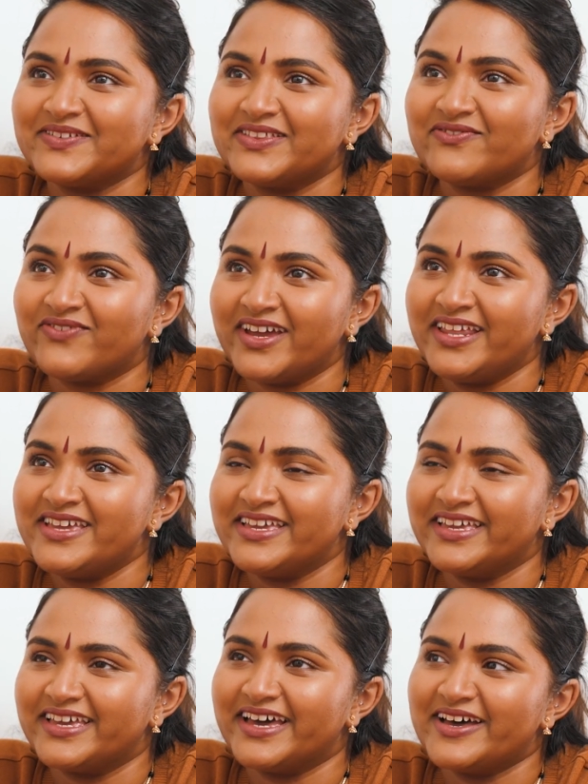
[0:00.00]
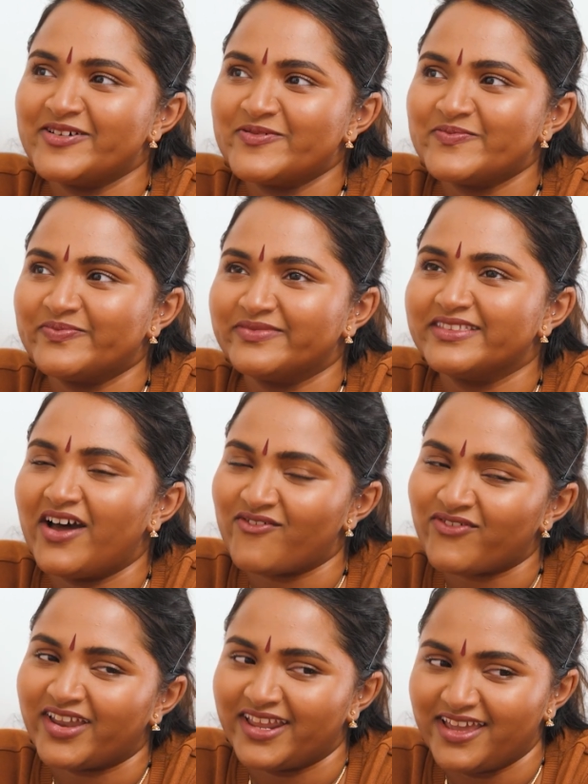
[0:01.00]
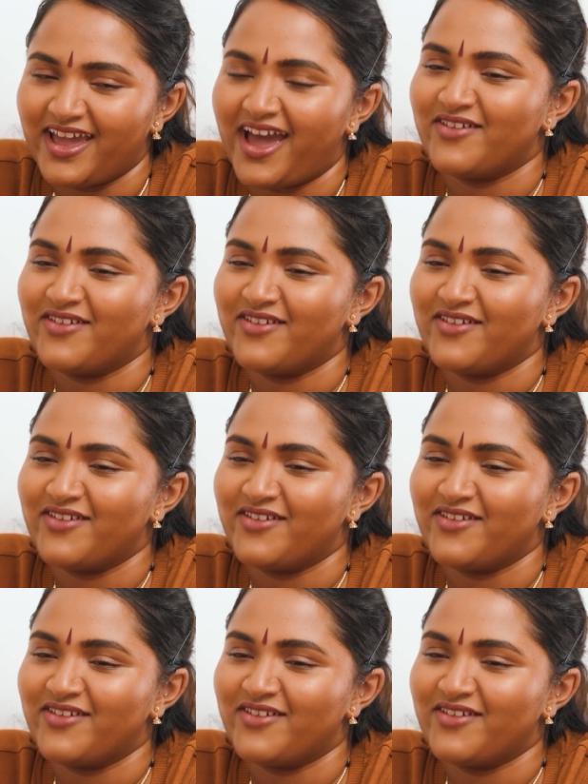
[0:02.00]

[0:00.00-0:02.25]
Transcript: really funny. Not funny.